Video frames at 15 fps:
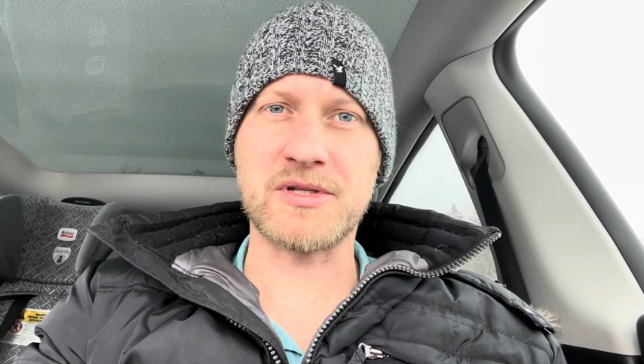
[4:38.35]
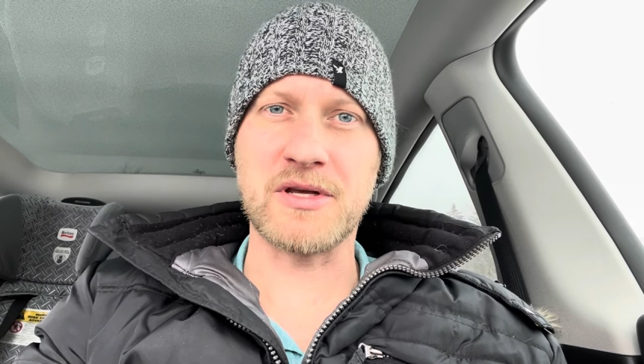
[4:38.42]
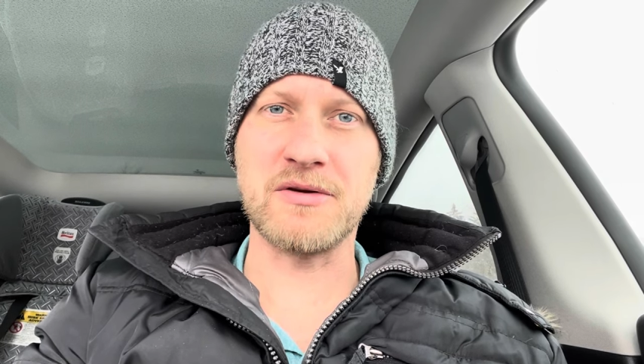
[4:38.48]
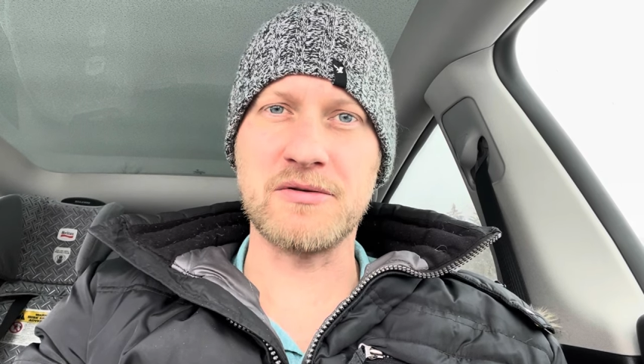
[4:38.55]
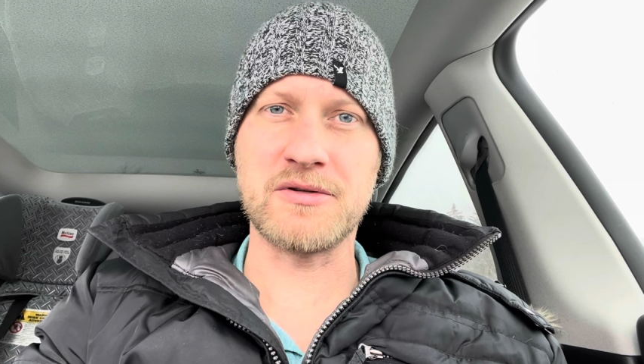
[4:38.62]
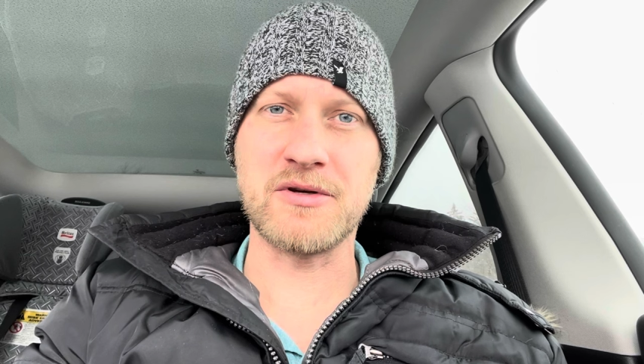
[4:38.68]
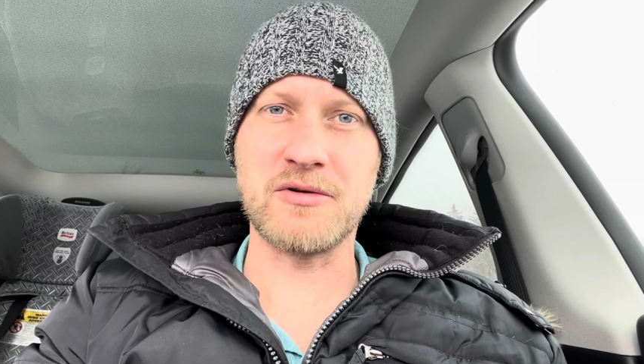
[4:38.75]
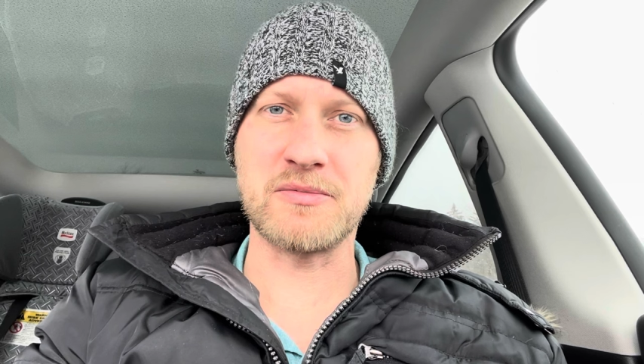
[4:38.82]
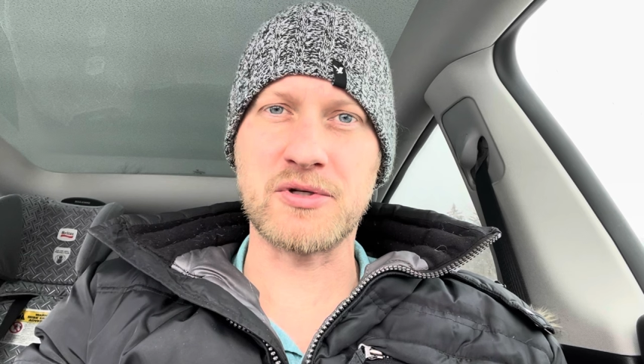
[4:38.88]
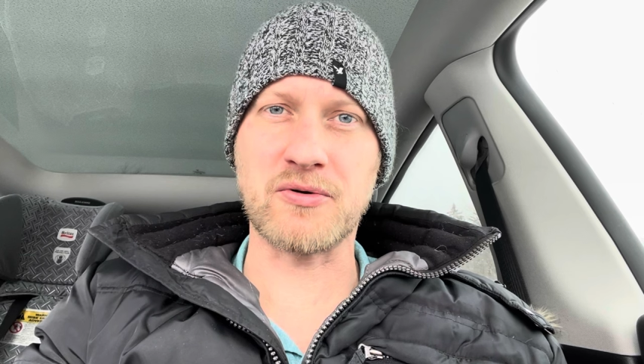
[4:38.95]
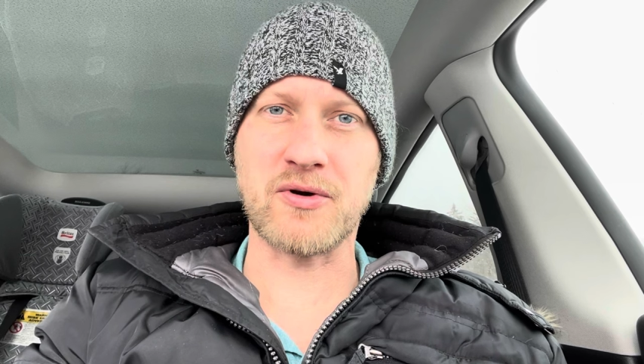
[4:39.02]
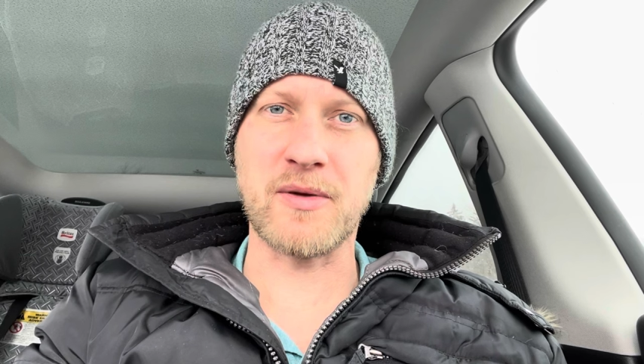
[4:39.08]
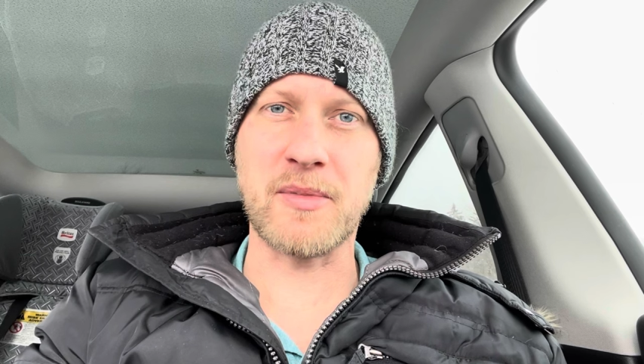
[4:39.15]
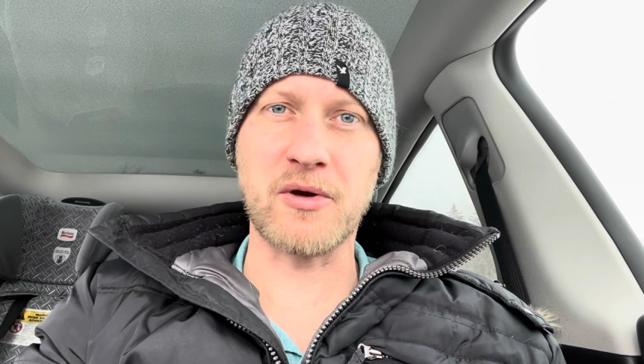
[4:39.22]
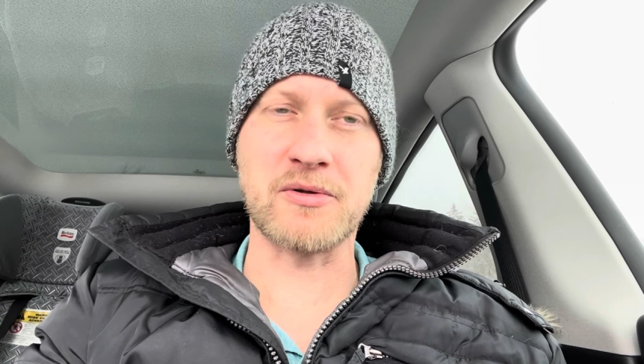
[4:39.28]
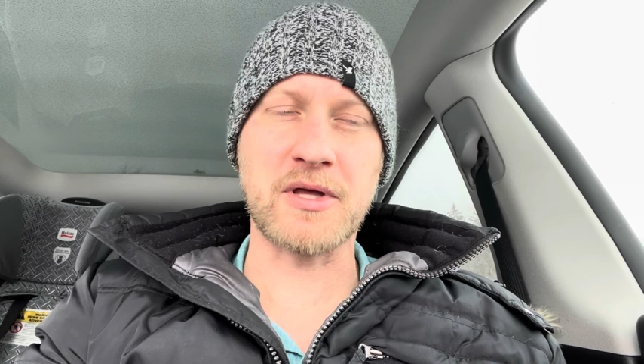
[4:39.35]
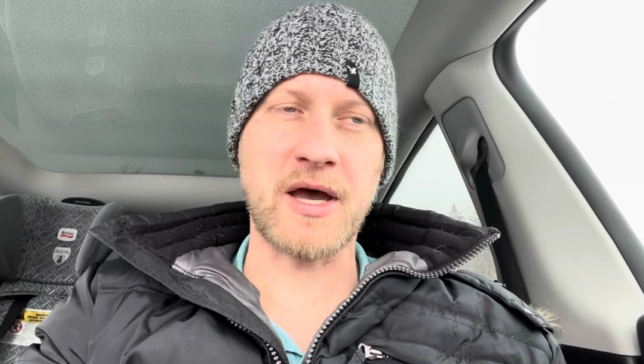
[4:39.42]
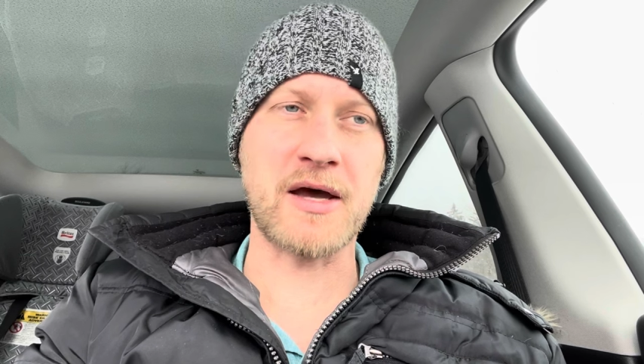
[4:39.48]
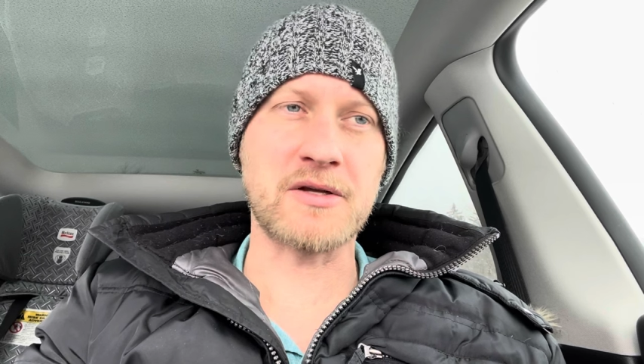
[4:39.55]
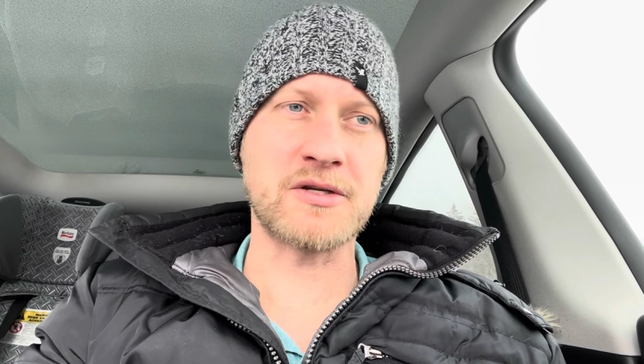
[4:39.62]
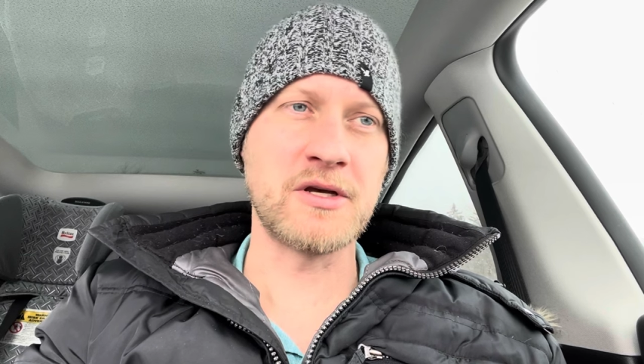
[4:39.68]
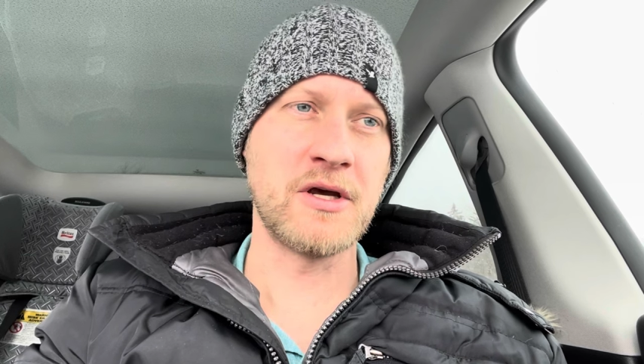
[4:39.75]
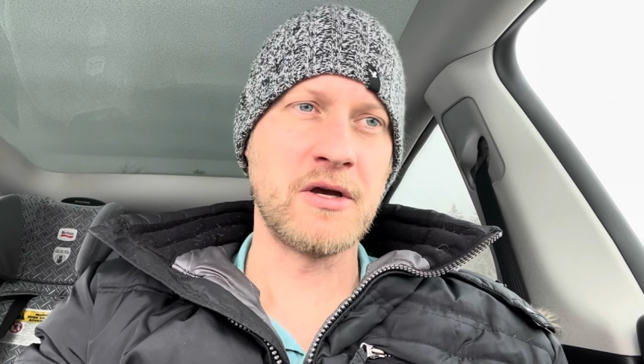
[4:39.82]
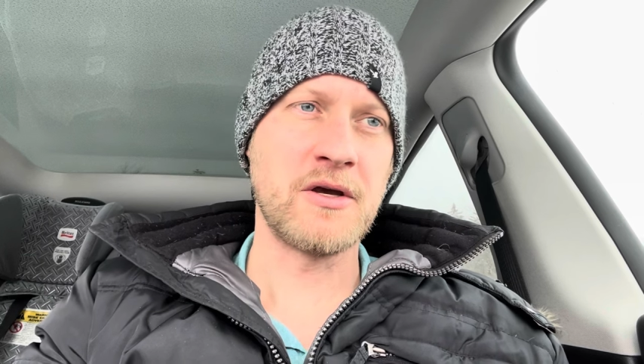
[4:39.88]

to YouTube. Sorry about that.